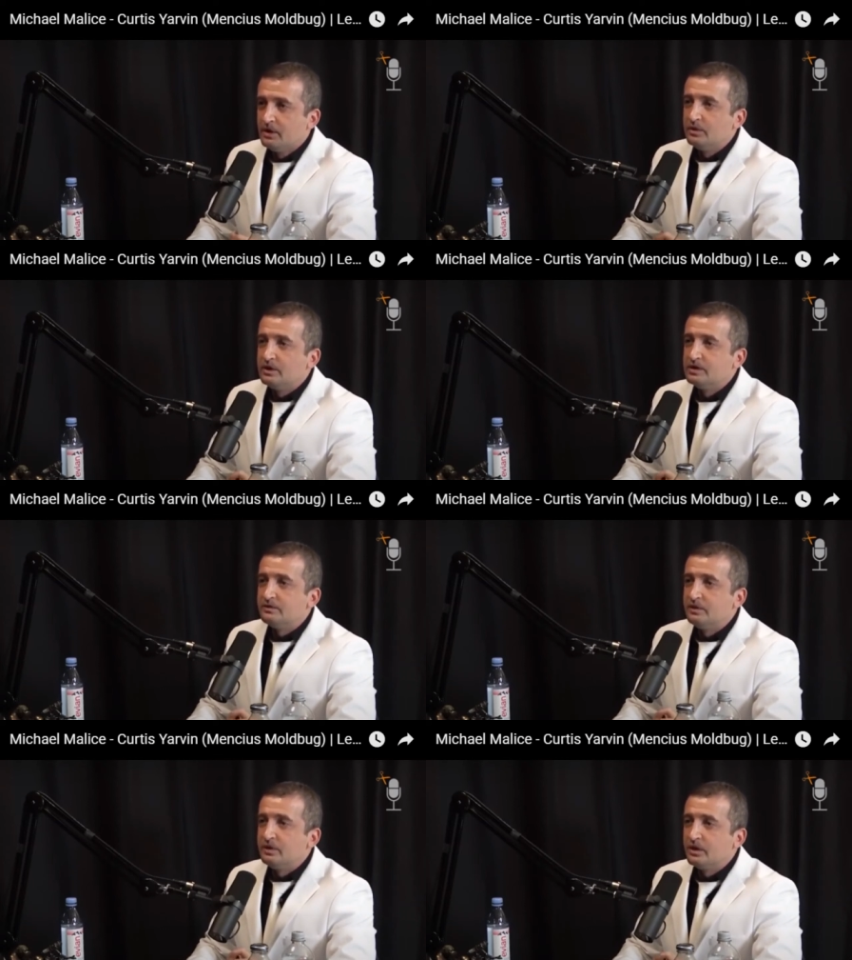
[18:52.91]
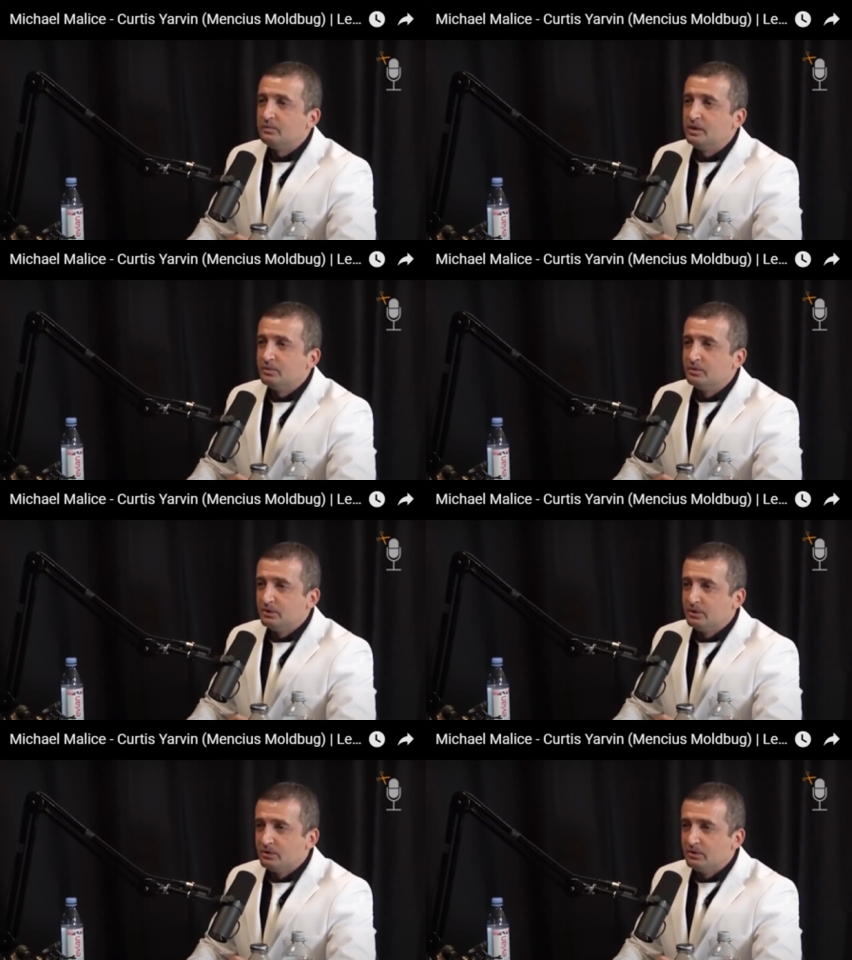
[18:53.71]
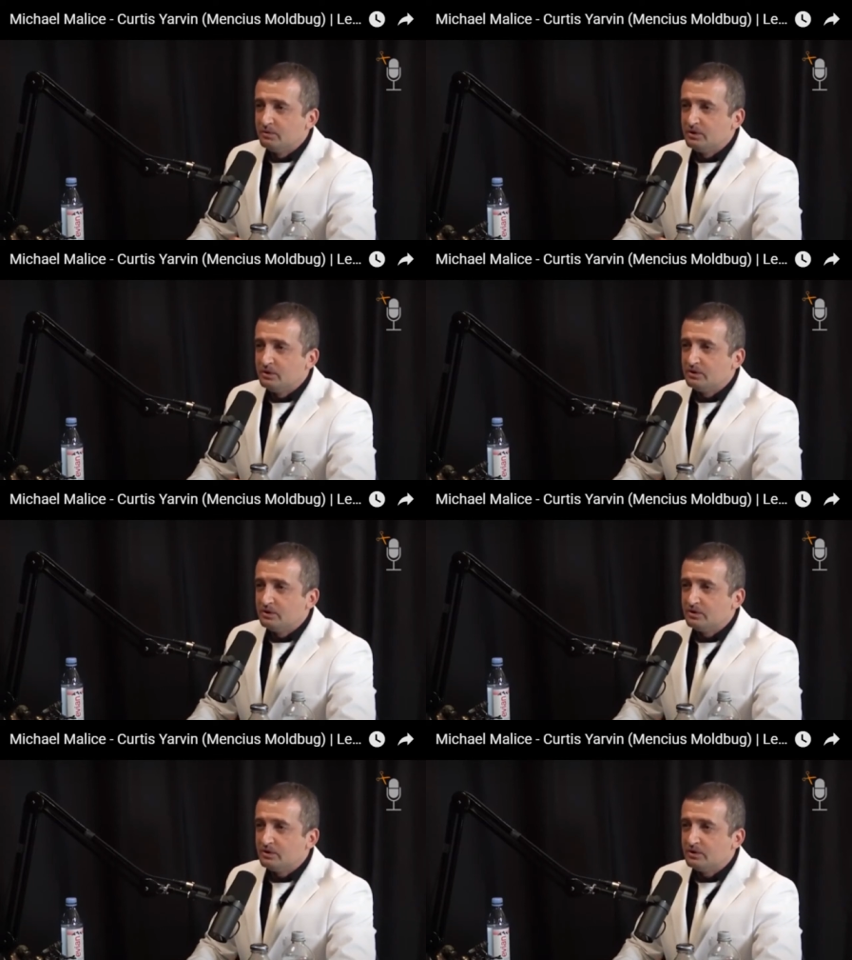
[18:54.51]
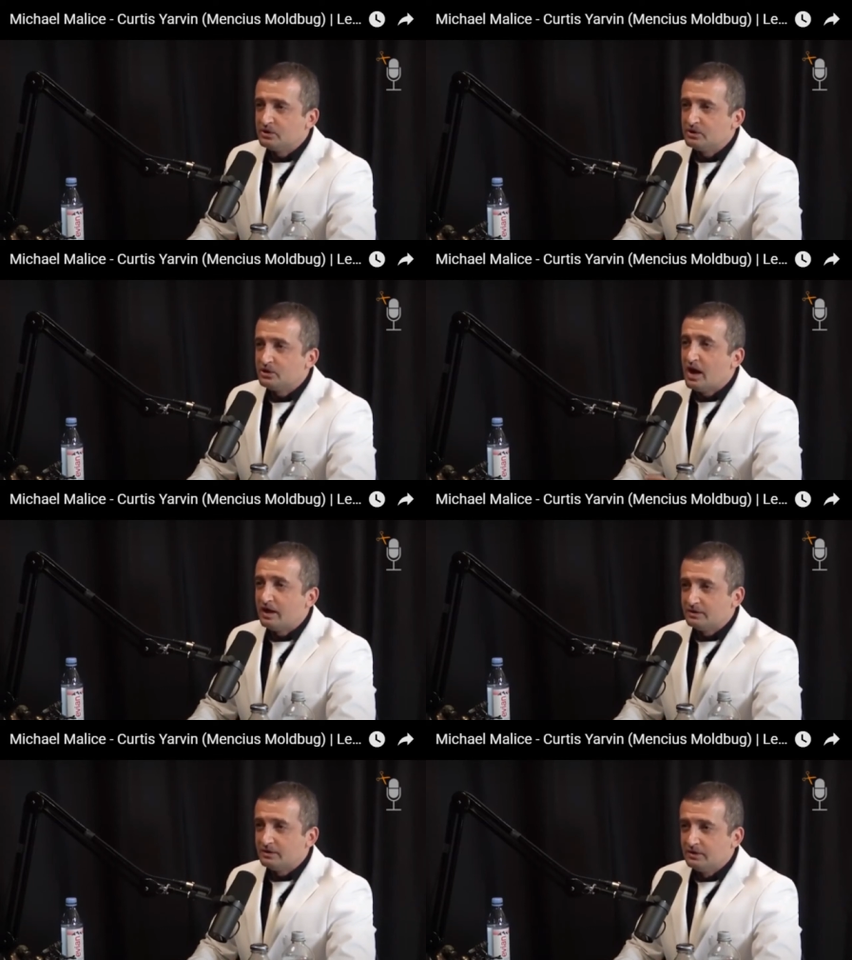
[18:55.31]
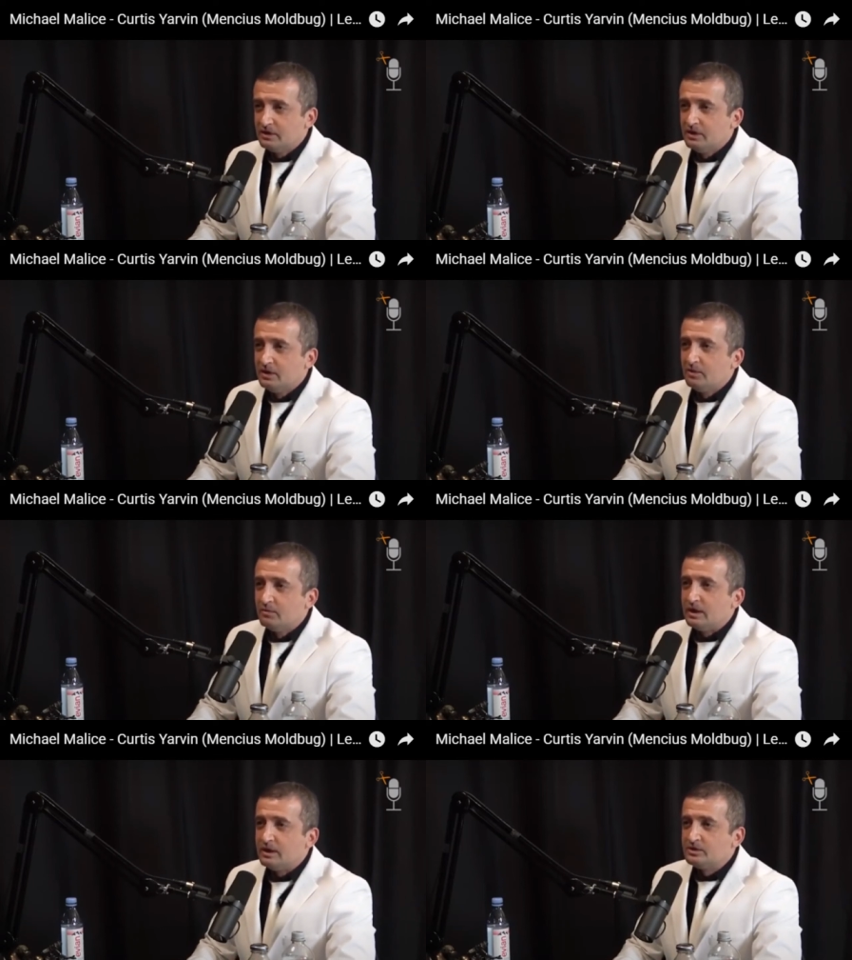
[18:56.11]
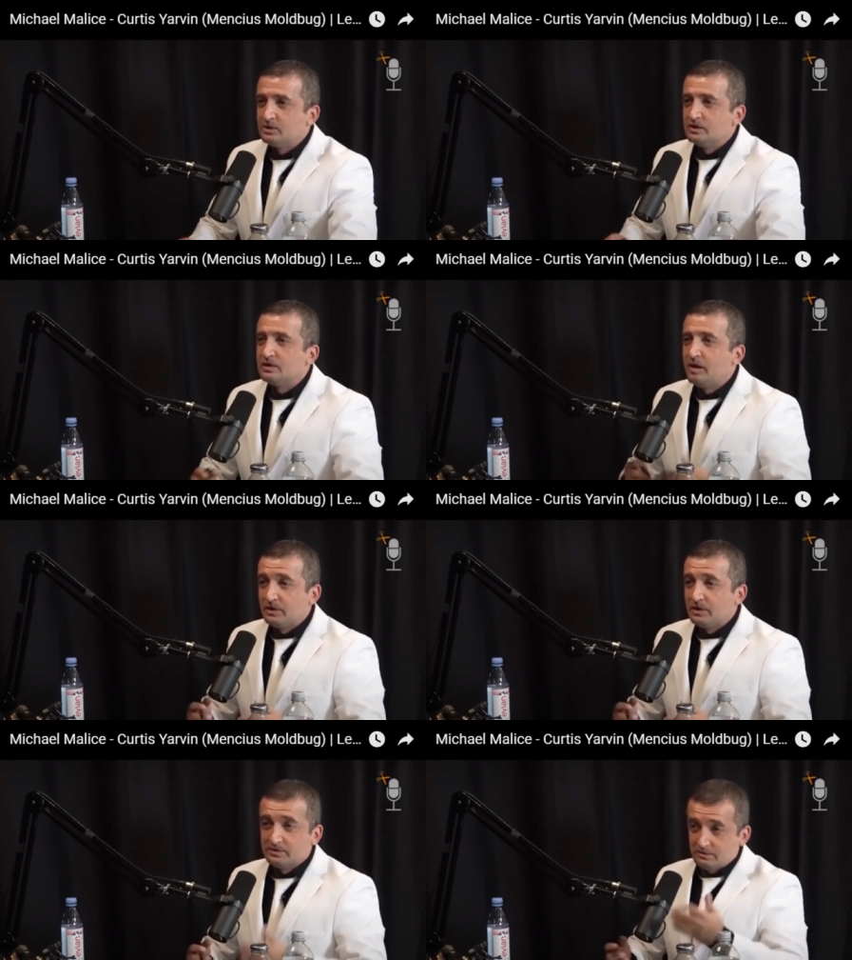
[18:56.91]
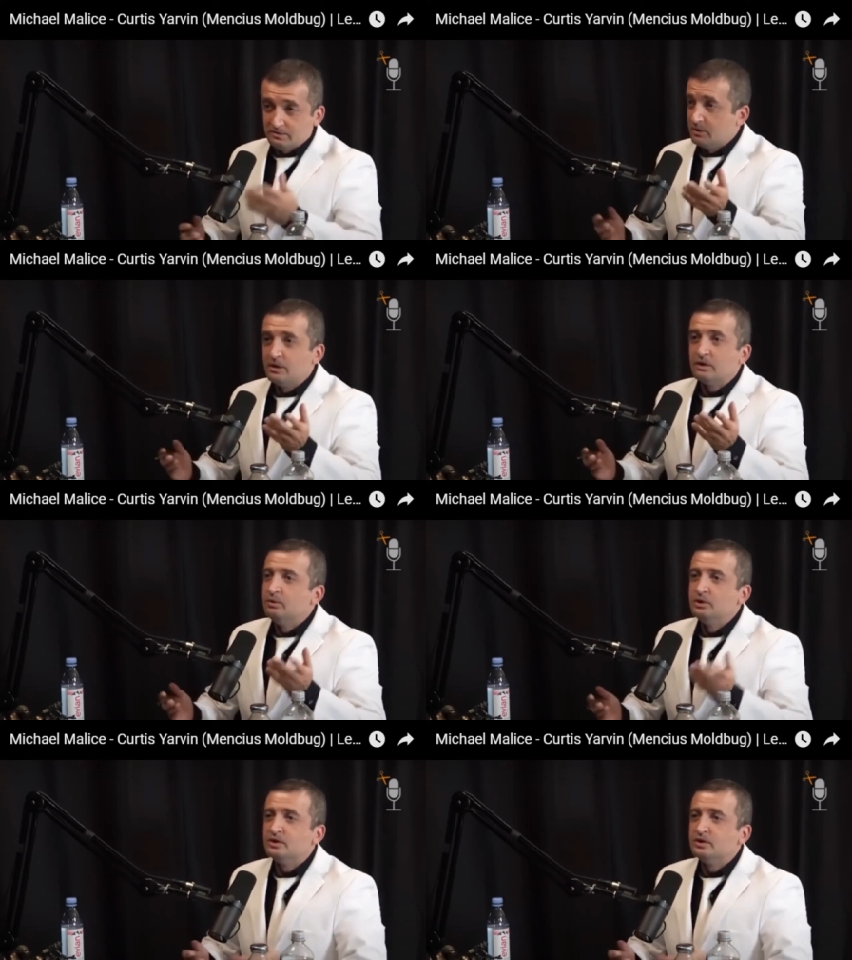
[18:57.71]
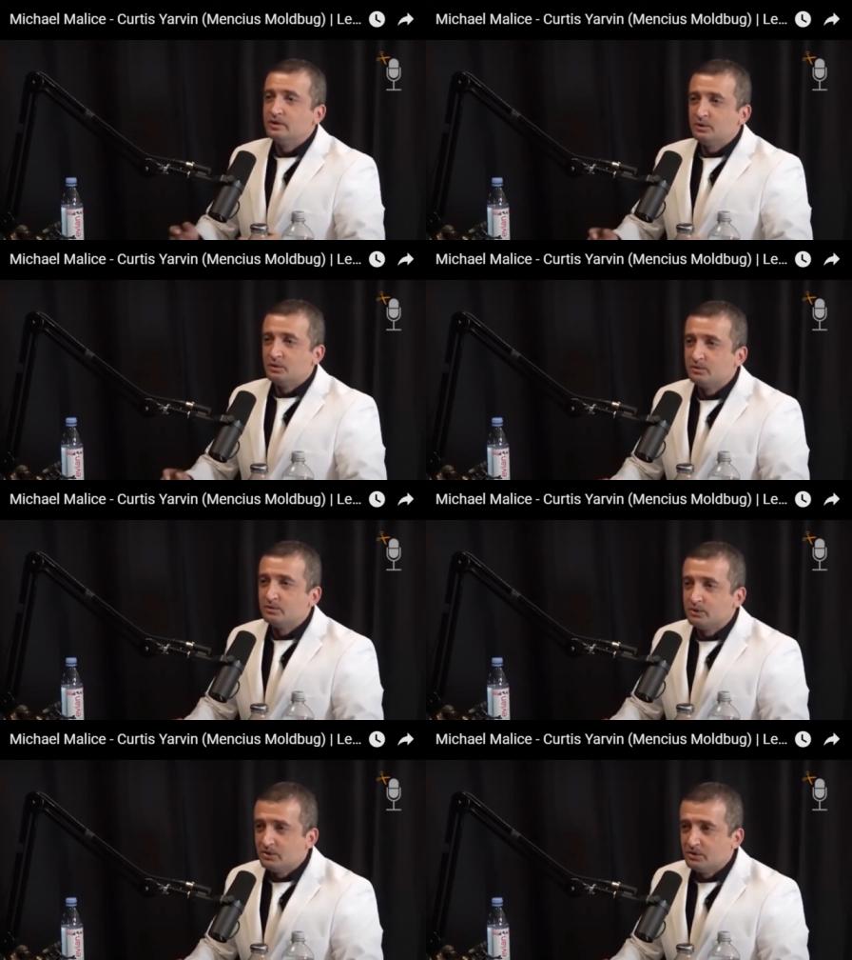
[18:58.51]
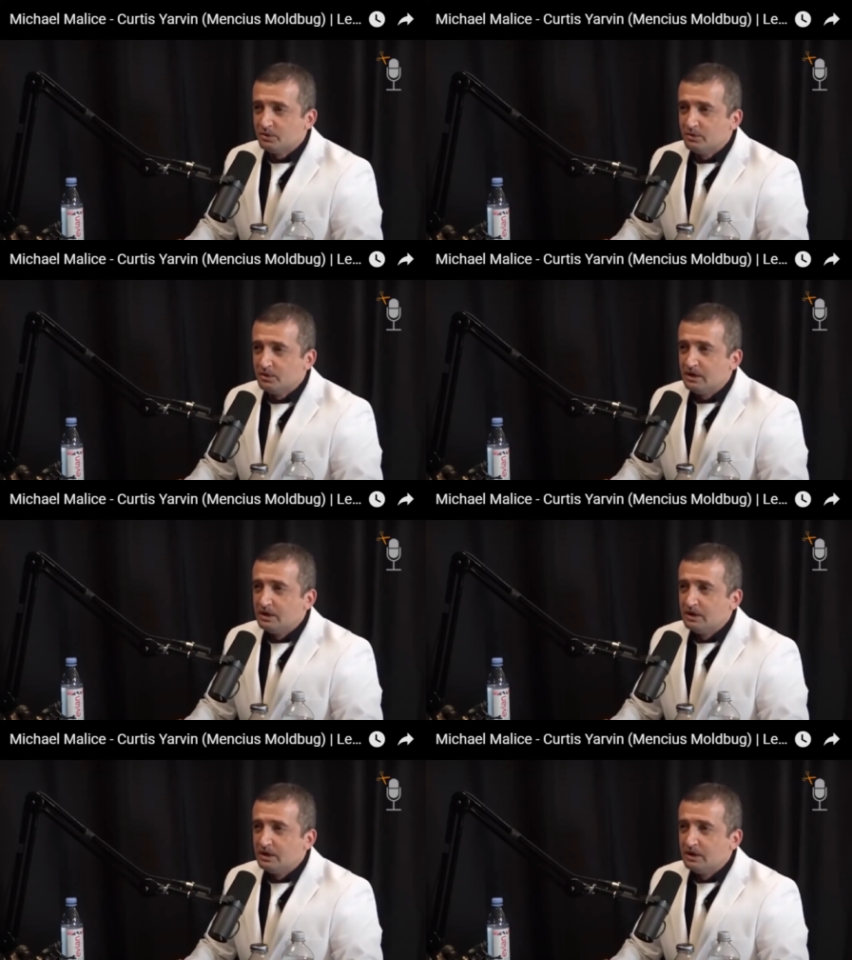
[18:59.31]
Because if there are people who are going to be shocked by certain topics, like we shouldn't have ended World War II,